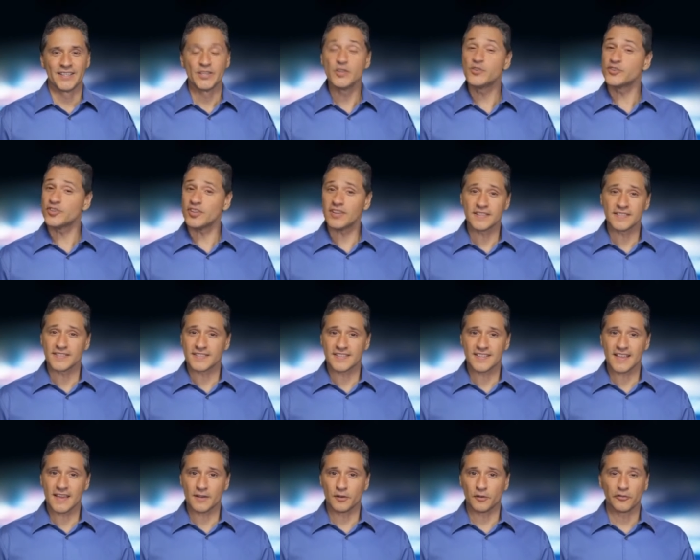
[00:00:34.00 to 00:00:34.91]
You shouldn't
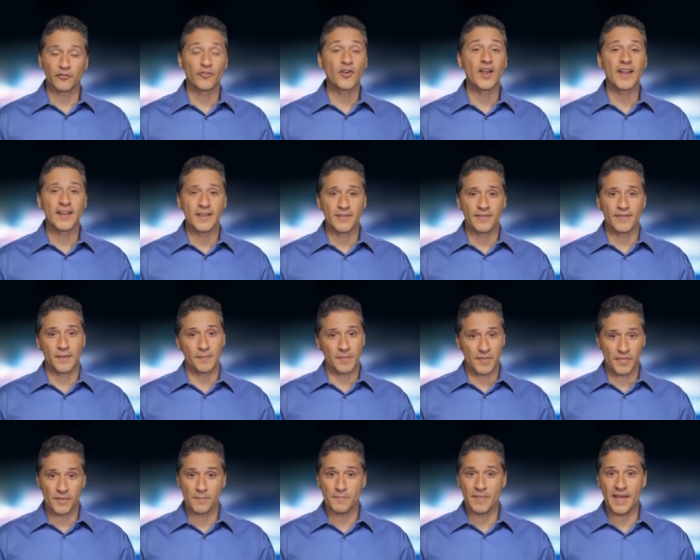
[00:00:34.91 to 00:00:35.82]
settle for anything but
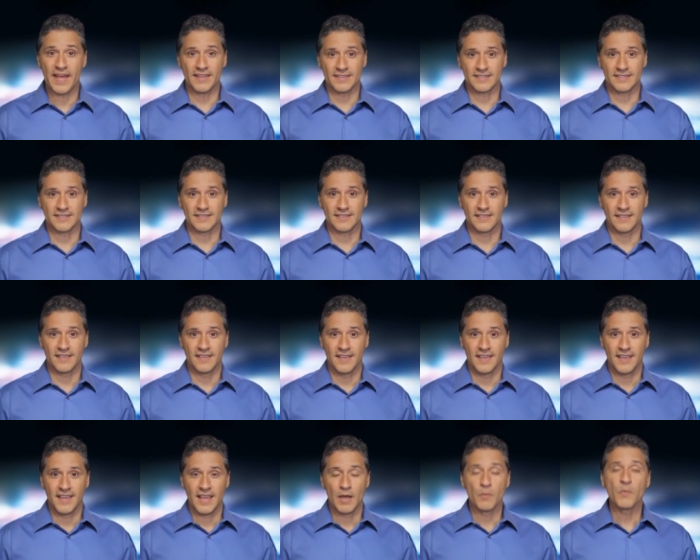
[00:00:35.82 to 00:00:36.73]
the best,
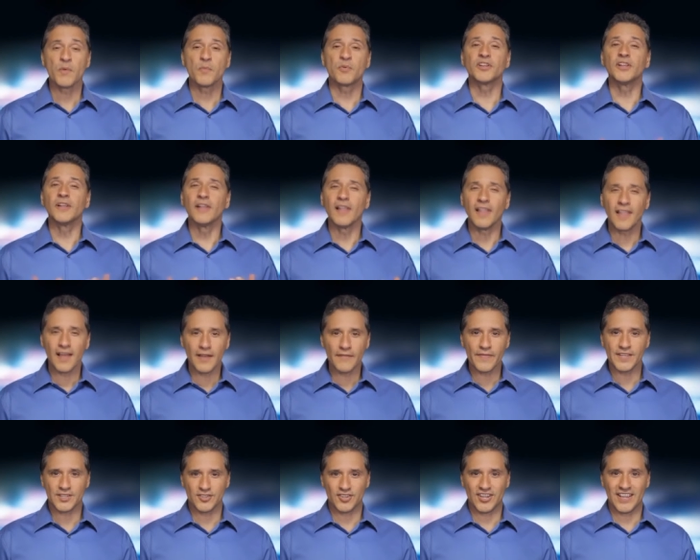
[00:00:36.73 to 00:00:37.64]
and we would love
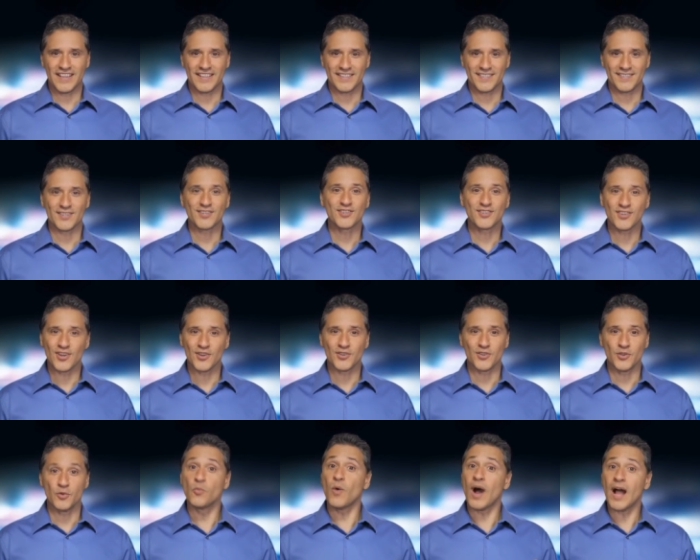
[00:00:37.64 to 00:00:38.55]
the chance to show
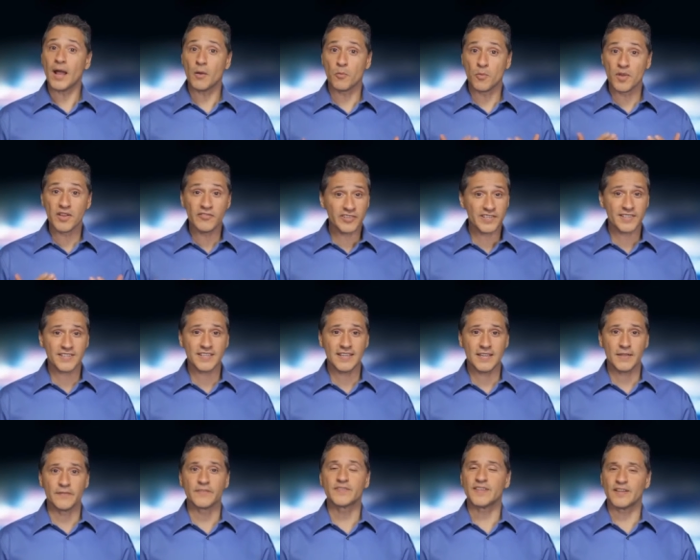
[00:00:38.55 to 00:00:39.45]
you why we
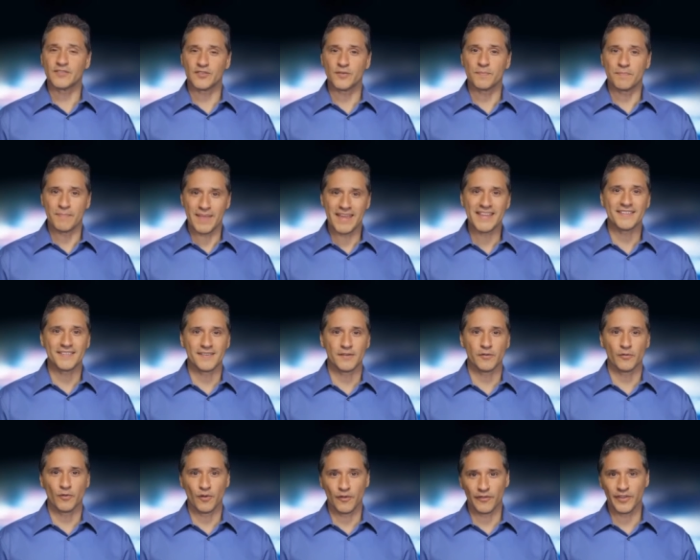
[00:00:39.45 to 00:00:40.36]
receive such amazing
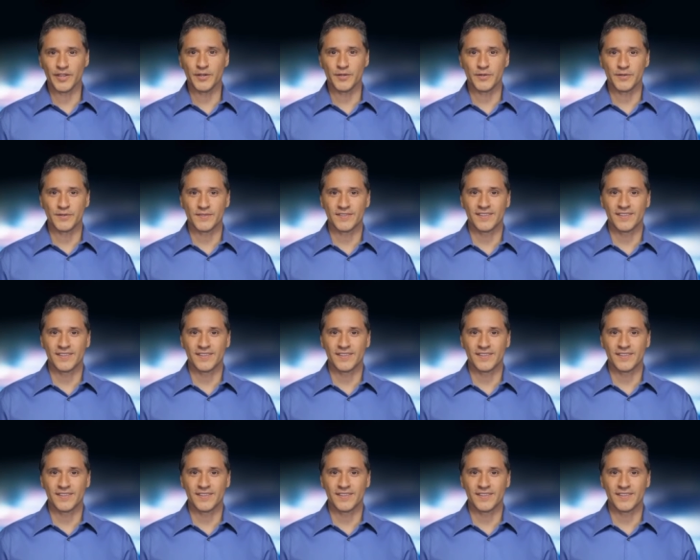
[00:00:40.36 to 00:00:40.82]
reviews.